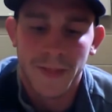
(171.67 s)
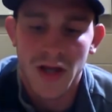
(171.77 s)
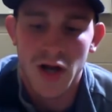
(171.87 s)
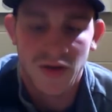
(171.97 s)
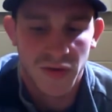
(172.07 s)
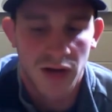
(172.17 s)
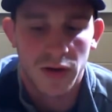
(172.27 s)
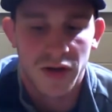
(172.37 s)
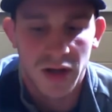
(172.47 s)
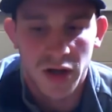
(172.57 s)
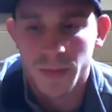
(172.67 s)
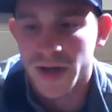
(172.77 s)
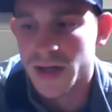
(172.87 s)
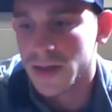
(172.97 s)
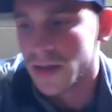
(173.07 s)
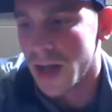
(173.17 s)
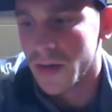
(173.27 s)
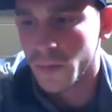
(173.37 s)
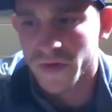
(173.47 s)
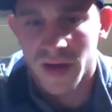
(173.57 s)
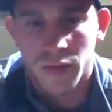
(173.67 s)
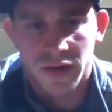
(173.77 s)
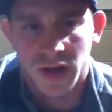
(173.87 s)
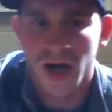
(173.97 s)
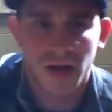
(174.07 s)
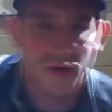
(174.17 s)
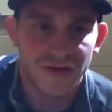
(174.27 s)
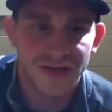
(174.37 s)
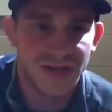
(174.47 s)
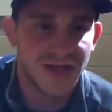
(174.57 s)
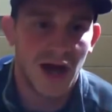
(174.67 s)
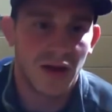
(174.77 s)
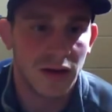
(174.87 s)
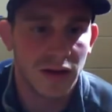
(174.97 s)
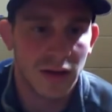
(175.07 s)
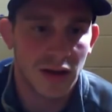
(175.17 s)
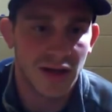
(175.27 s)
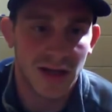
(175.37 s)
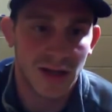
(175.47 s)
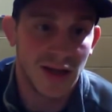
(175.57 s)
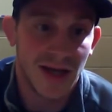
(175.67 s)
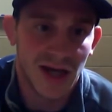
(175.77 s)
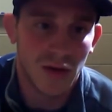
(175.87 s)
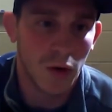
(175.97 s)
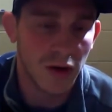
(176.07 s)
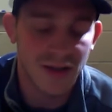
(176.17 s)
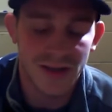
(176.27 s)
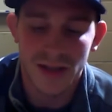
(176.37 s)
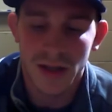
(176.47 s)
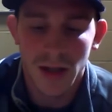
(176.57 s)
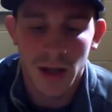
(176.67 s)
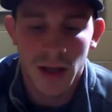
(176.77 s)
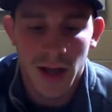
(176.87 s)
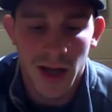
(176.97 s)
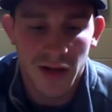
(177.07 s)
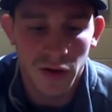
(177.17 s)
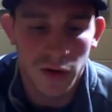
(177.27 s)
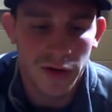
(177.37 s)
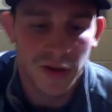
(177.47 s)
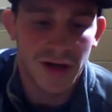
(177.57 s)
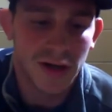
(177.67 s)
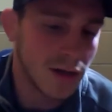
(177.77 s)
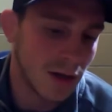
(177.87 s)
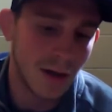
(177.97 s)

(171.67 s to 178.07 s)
You know, so I learned a little bit and was able to kind of just see how the gig worked and learn and